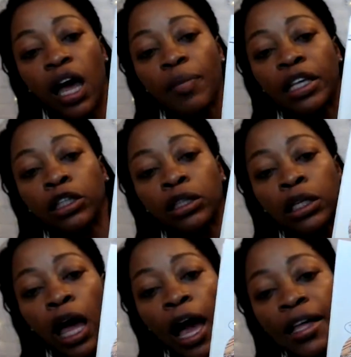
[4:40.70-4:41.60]
I mean,
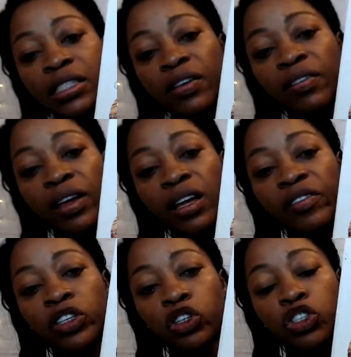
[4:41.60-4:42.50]
lots of
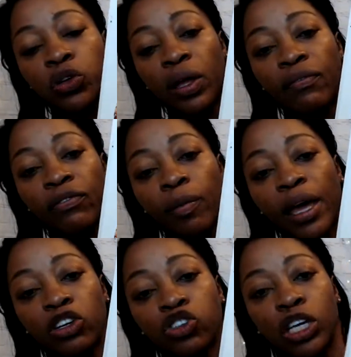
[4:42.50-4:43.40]
additional
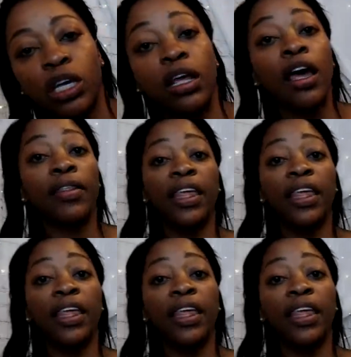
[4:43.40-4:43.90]
information. They